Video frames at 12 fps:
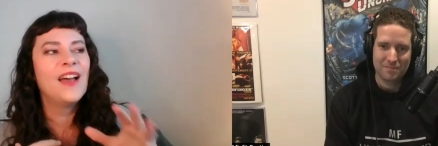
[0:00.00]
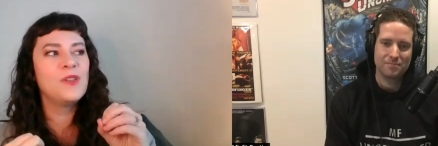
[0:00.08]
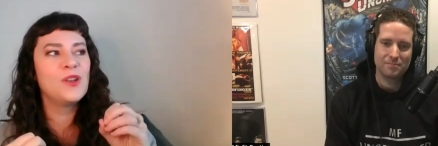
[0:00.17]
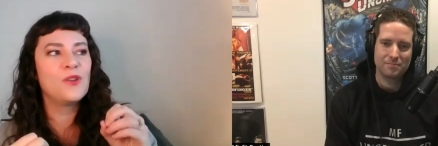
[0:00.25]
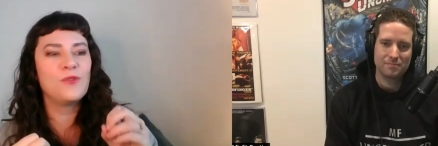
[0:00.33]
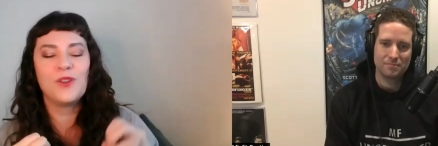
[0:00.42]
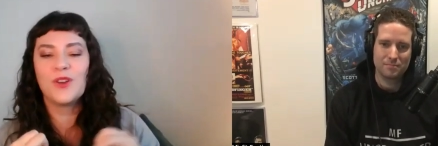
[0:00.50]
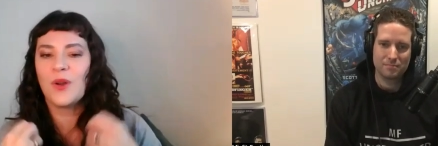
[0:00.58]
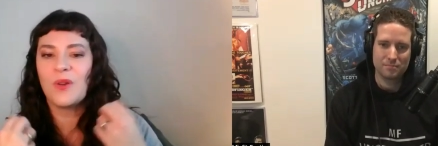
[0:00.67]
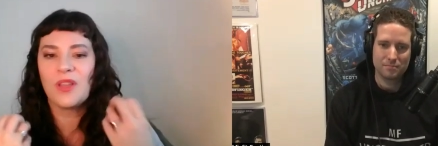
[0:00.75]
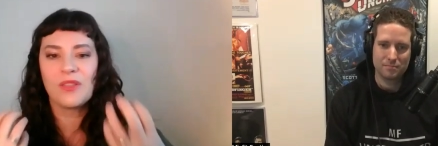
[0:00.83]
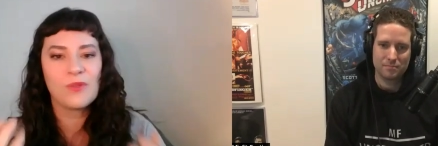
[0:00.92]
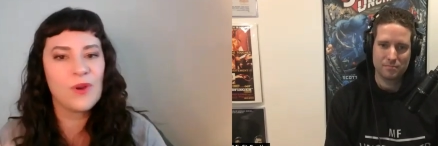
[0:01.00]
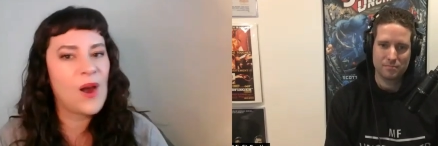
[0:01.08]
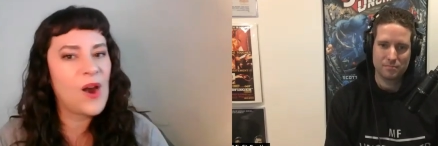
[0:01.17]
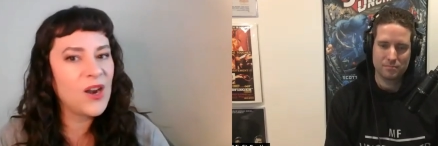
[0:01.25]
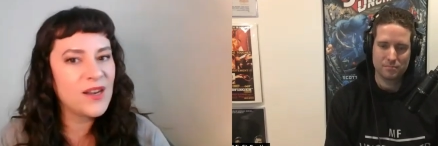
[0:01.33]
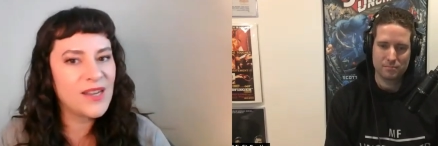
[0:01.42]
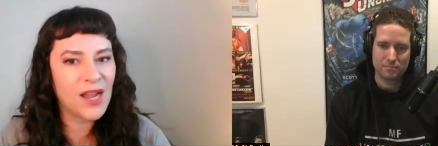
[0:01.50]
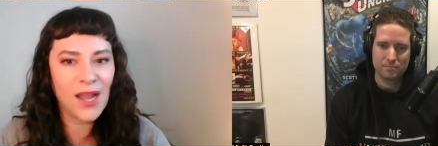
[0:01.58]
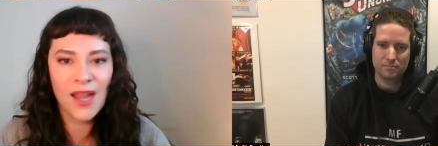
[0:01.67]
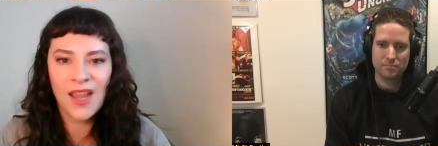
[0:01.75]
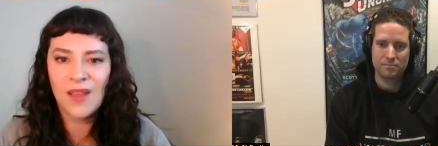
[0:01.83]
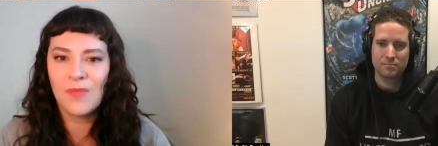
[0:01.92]
Speaker 1: You know, if you're going through a hard
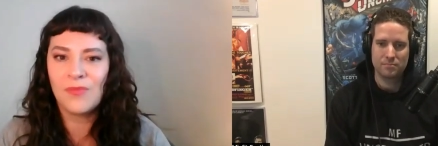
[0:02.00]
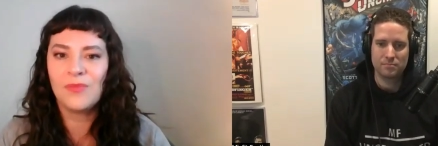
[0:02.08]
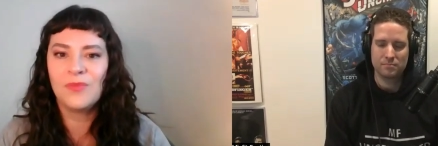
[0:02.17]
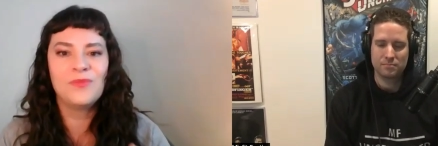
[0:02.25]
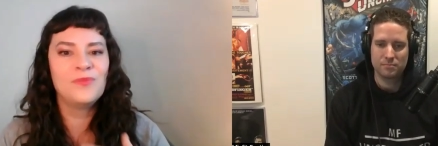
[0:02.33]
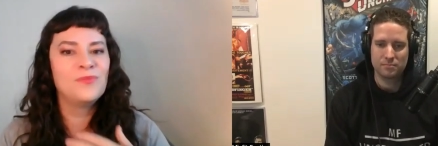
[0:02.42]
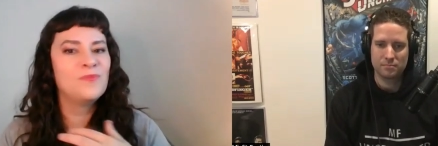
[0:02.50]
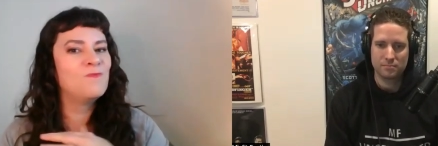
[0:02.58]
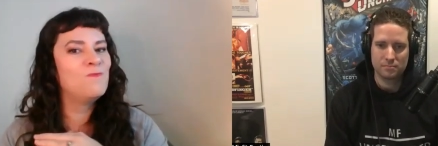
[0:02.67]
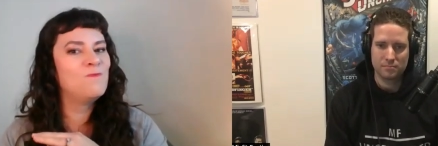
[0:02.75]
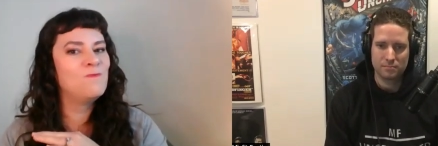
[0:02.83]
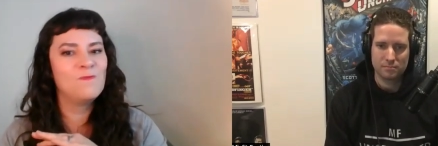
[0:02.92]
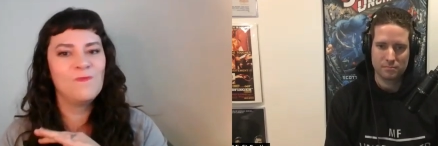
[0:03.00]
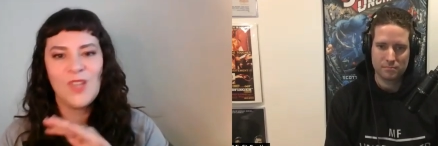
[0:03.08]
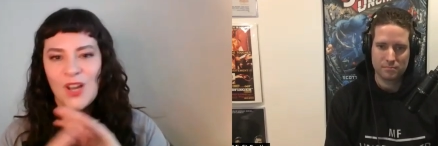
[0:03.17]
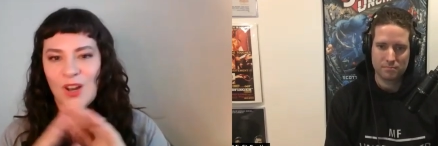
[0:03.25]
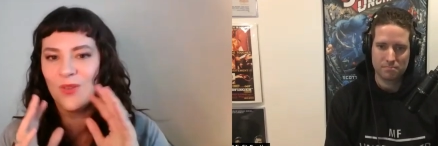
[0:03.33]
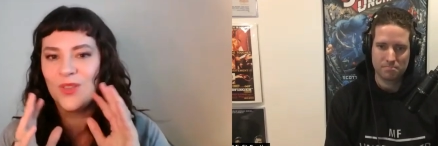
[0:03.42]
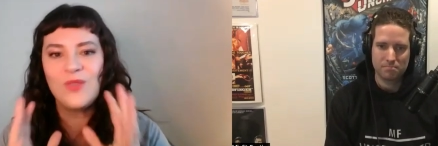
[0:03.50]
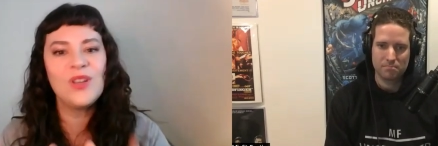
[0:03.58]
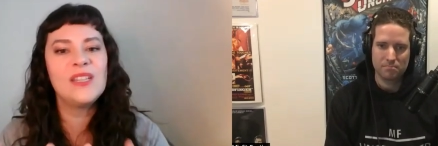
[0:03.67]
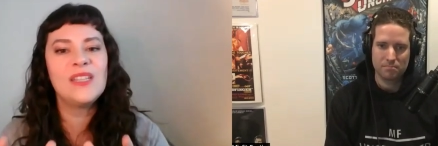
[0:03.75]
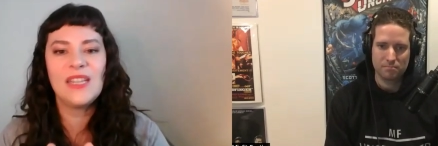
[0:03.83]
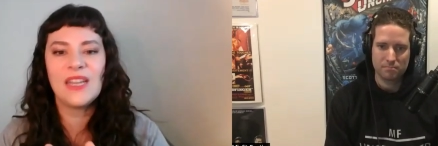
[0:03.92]
time, you know, you
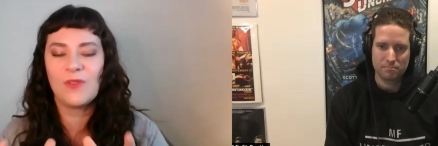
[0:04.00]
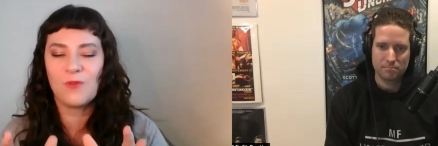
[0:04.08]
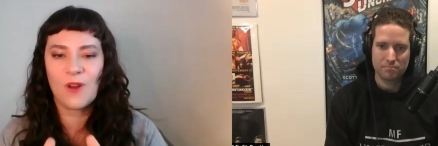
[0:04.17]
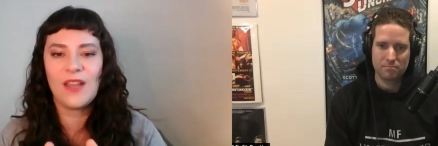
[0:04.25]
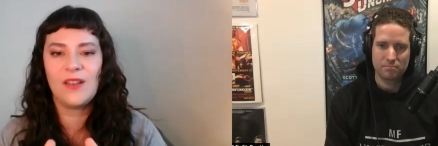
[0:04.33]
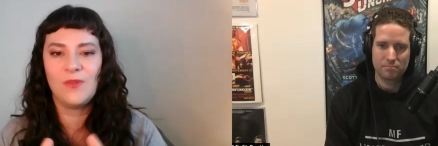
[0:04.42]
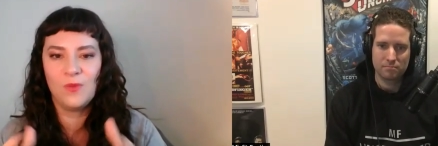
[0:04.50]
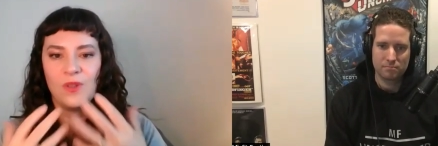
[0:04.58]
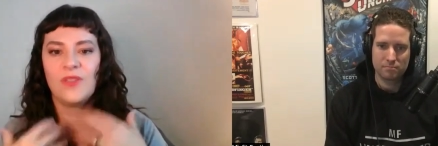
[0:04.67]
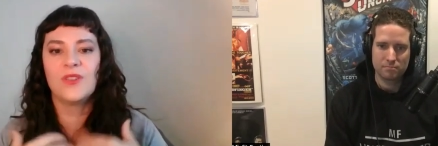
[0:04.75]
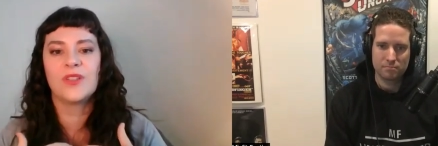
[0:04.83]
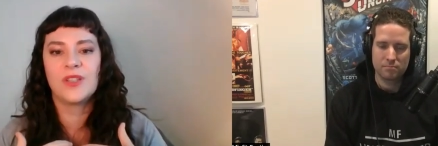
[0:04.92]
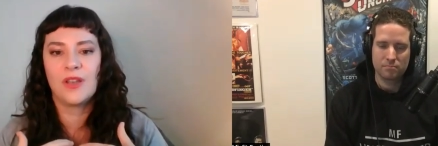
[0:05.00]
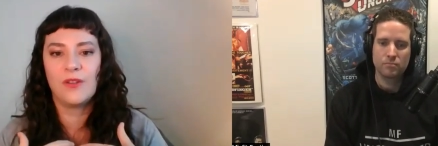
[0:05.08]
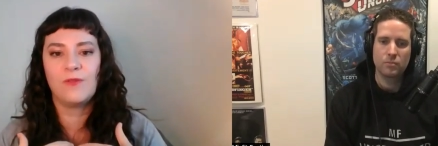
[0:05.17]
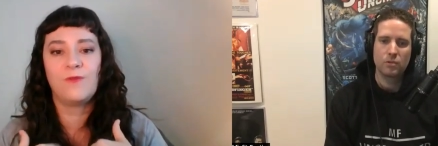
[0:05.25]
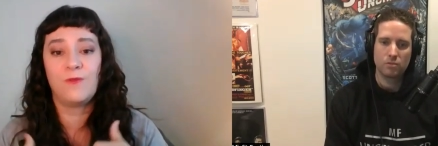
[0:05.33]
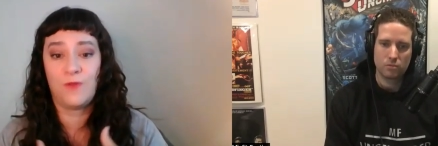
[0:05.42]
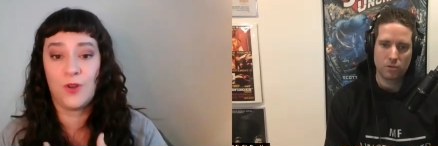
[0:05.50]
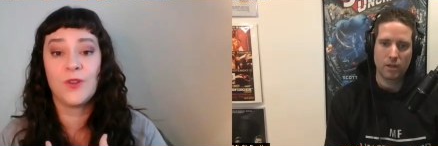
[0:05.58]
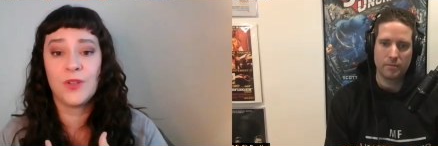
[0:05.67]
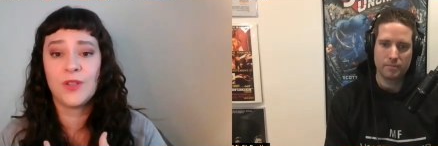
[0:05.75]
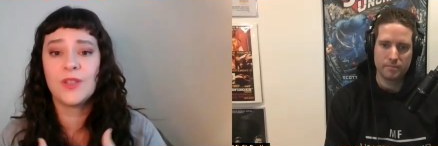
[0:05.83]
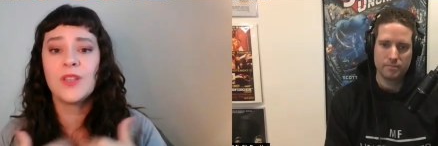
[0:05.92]
need to get right with yourself
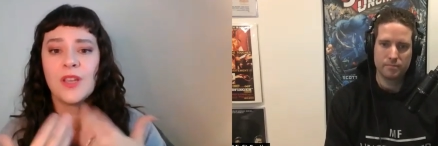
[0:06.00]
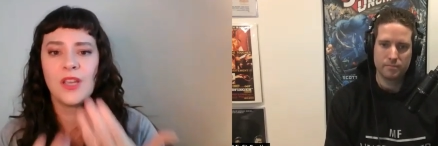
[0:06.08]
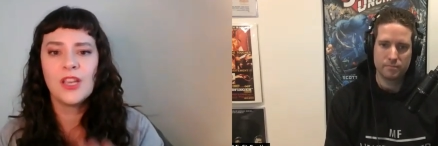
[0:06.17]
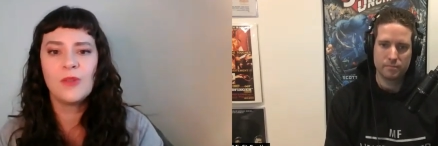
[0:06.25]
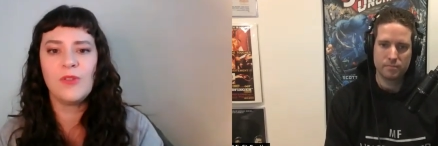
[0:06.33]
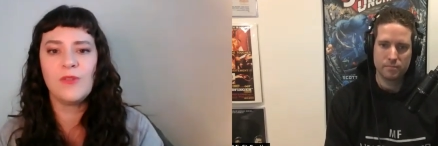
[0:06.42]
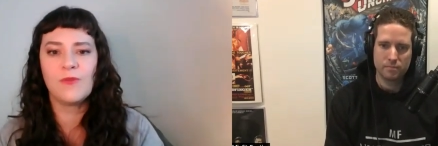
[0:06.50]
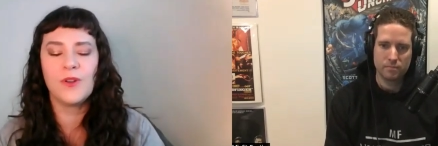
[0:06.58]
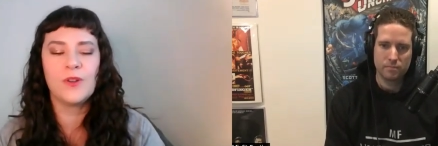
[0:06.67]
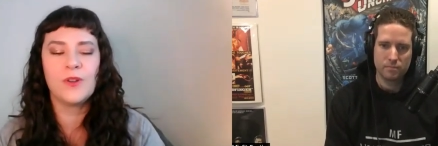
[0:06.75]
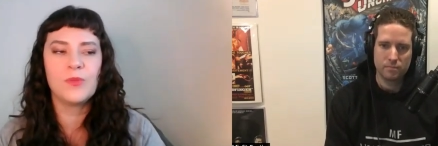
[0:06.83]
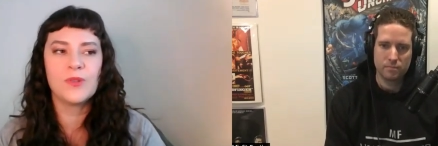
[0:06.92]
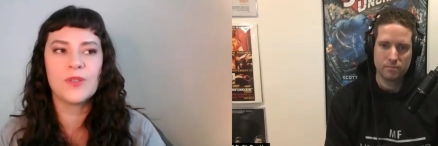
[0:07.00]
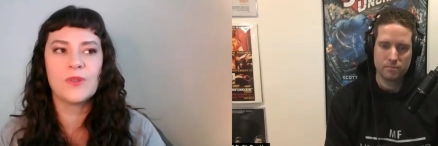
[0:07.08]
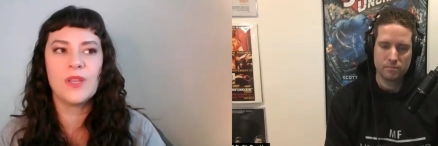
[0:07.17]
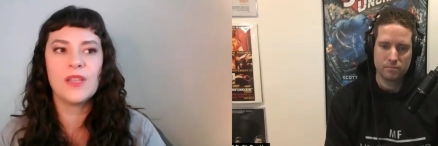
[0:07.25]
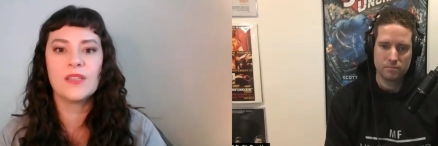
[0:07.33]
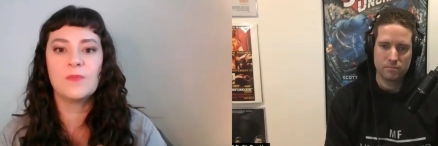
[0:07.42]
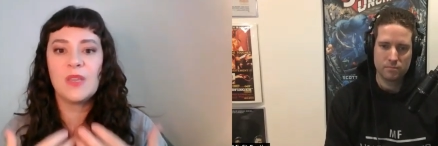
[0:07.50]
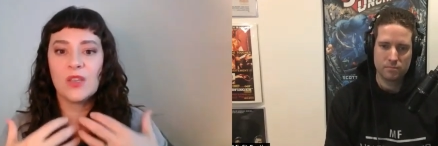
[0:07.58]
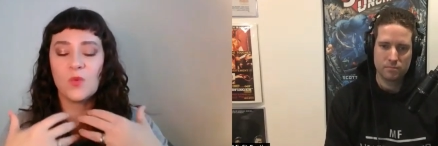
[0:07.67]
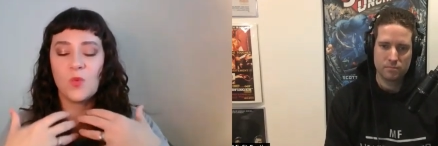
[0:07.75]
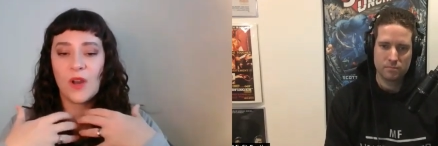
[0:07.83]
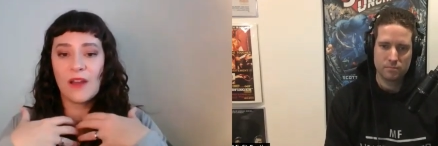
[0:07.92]
first before you're pursuing this, because
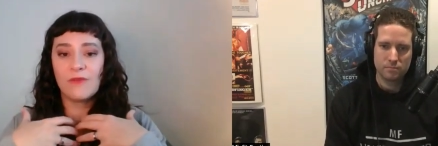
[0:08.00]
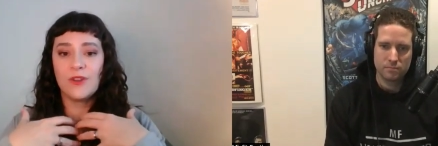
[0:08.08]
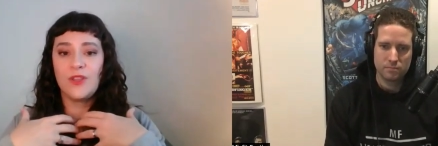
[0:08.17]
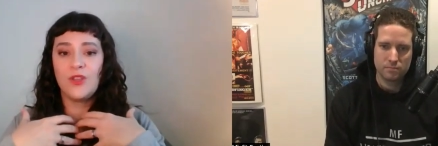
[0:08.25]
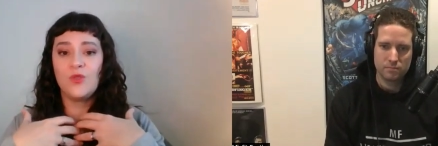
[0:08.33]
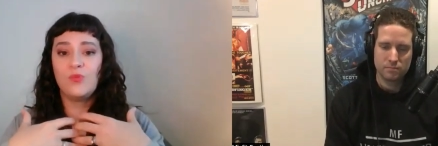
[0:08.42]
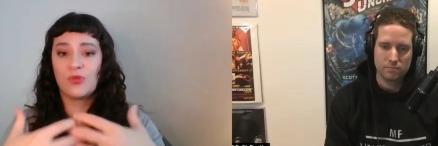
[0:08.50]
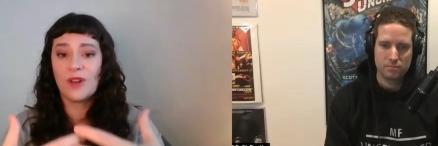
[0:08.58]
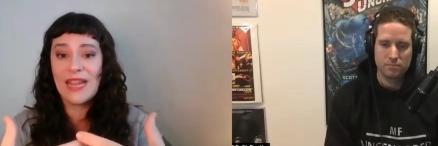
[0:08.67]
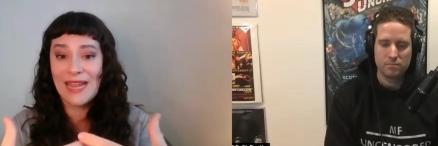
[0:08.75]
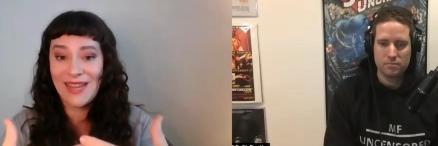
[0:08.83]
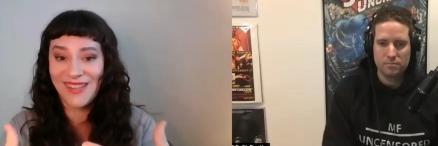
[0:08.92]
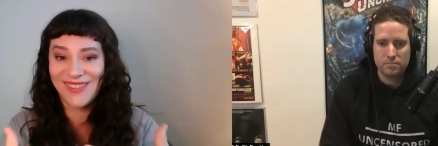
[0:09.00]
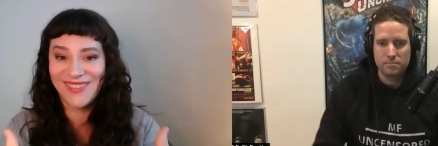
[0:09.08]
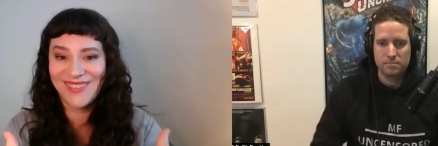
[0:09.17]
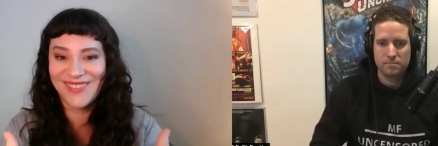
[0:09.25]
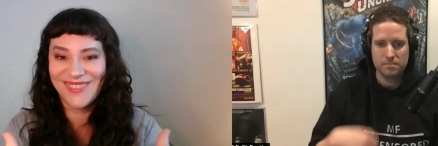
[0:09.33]
whatever you bring,